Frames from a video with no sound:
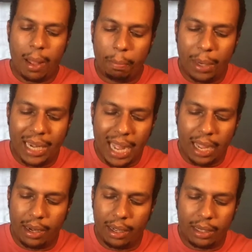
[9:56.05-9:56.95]

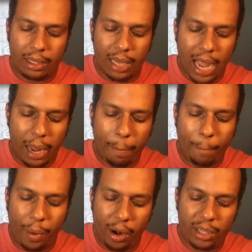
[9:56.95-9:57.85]
Bananas had
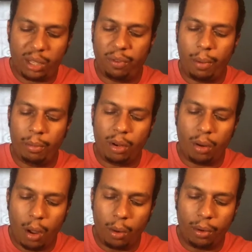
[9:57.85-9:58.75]
burst from the
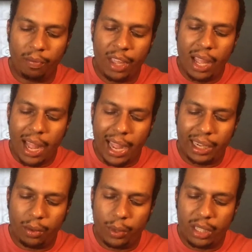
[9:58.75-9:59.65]
ground
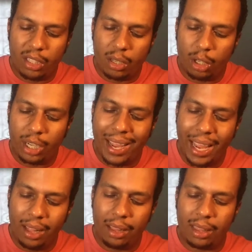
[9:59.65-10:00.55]
and with such
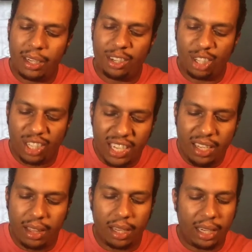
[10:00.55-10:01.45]
healthy
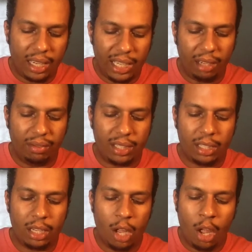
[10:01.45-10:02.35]
sheath leaves.